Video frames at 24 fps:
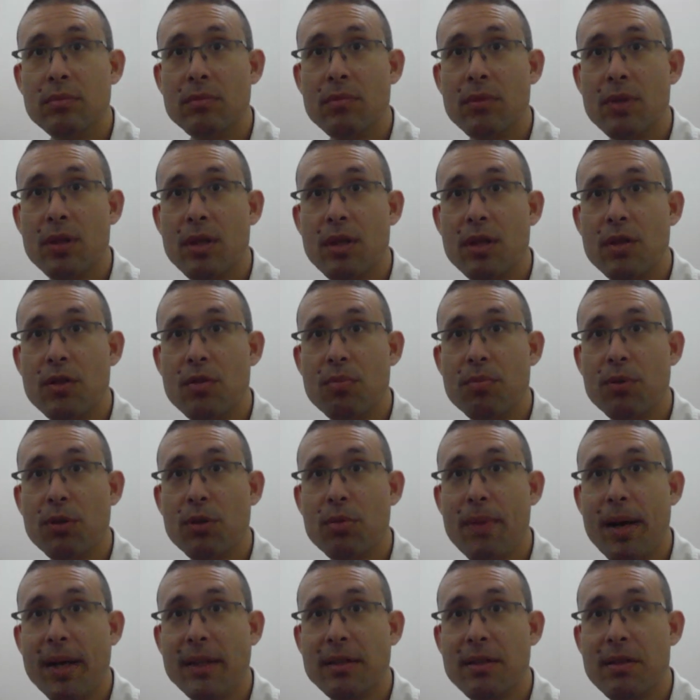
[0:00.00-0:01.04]
Then you pull
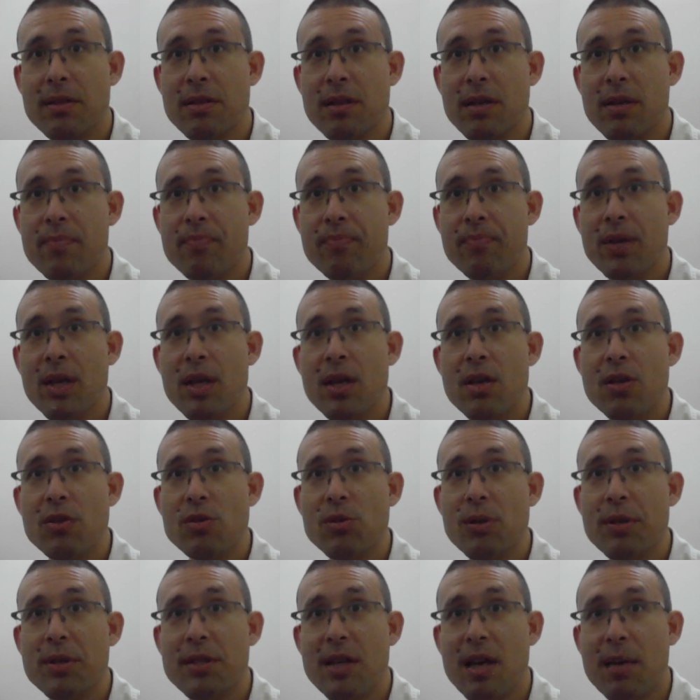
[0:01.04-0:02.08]
back the thumb.
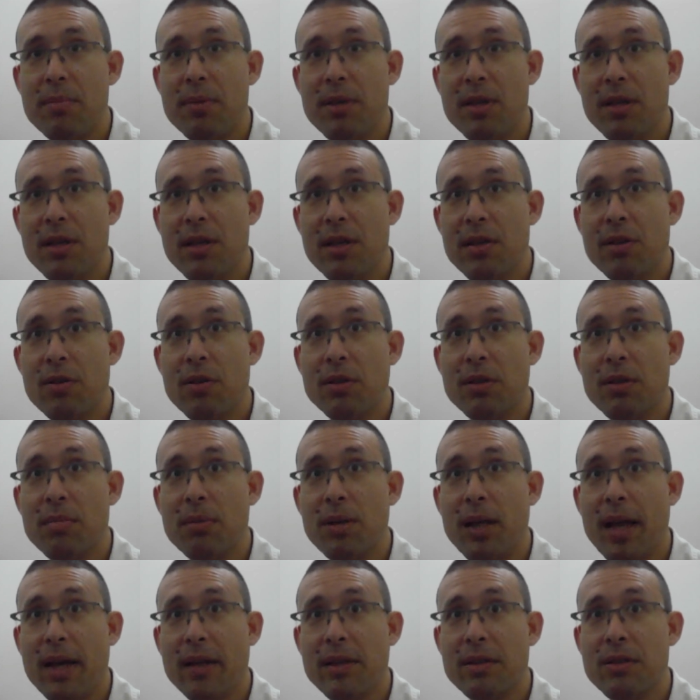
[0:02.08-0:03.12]
So let's say I'm here on the
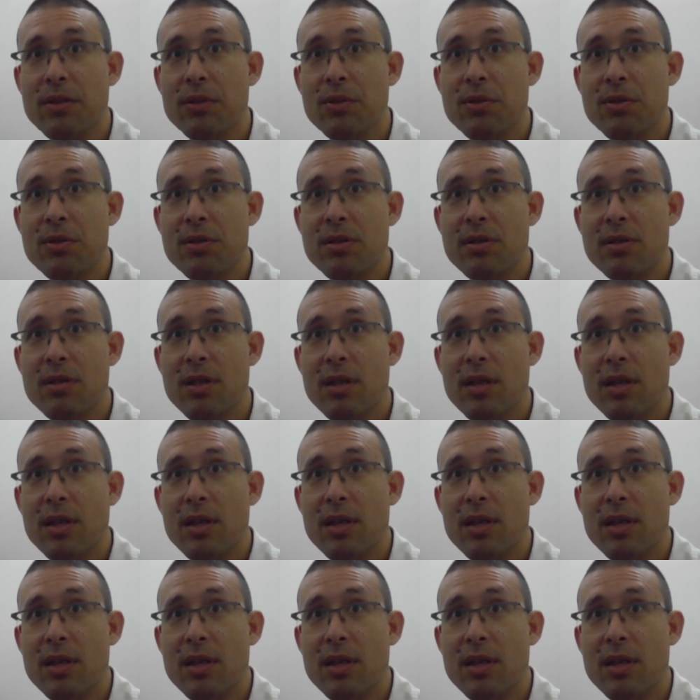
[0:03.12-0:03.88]
black notes,